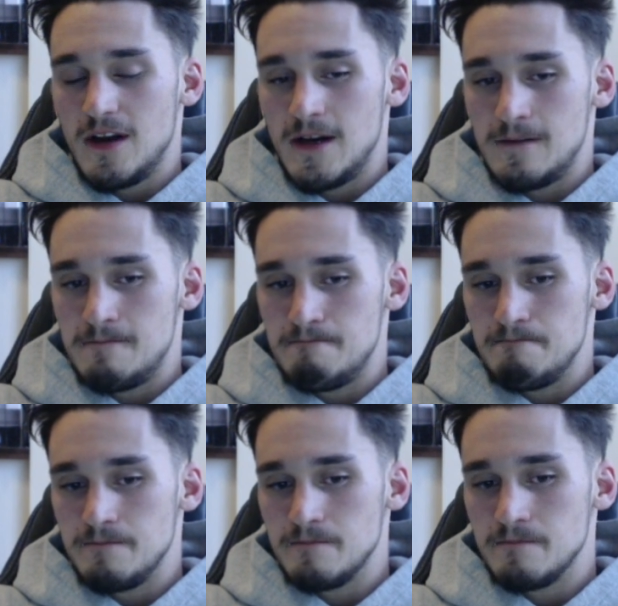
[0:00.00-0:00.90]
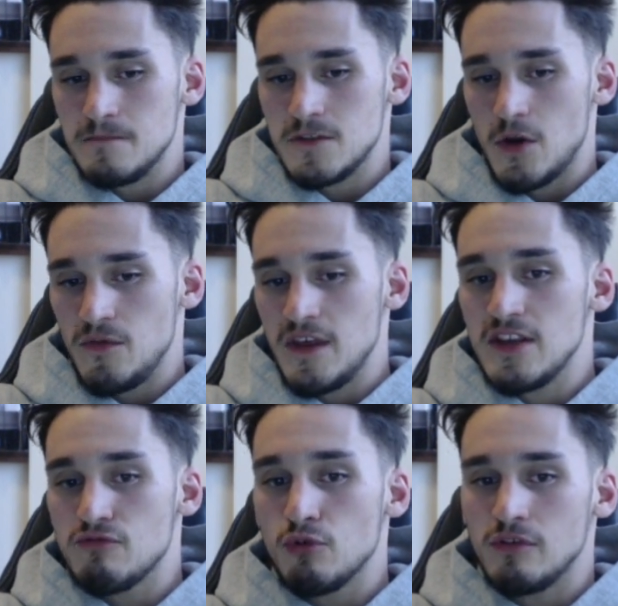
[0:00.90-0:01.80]
So
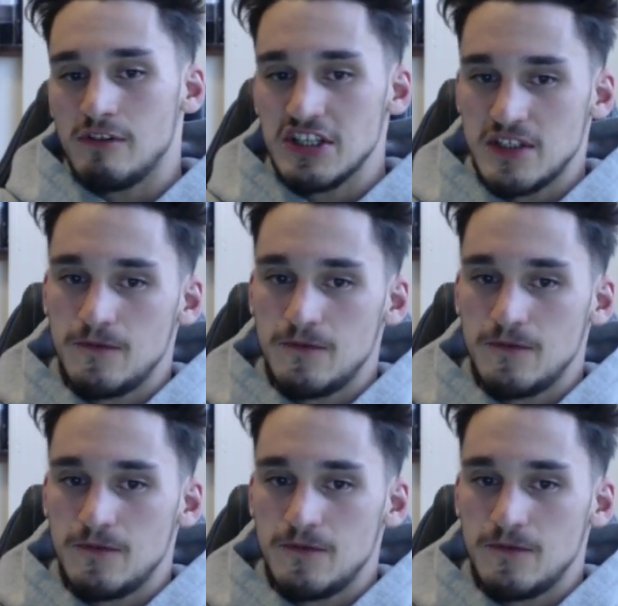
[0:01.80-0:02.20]
these rules are actually